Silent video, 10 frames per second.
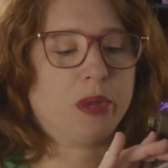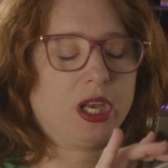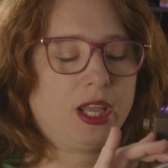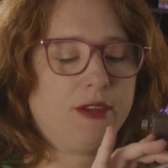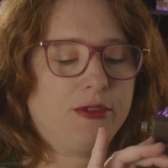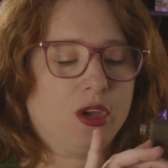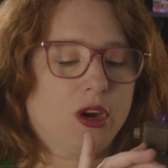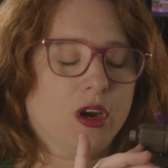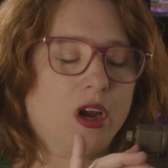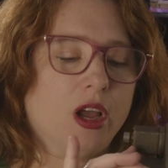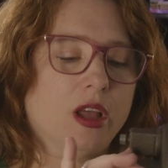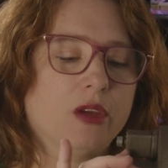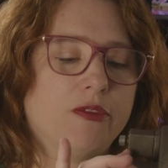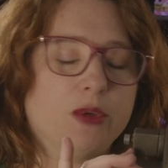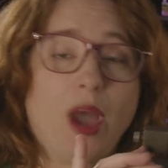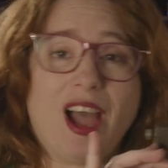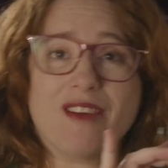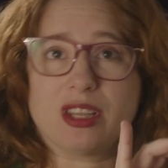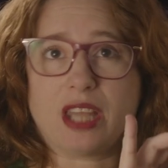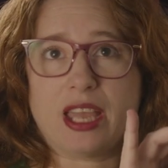But if you
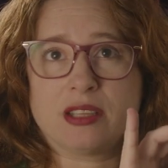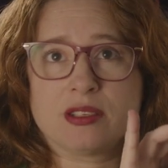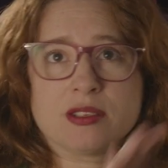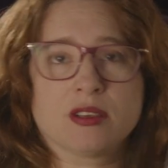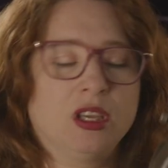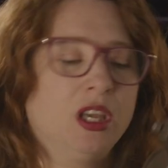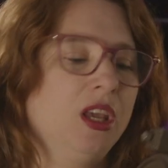have a lens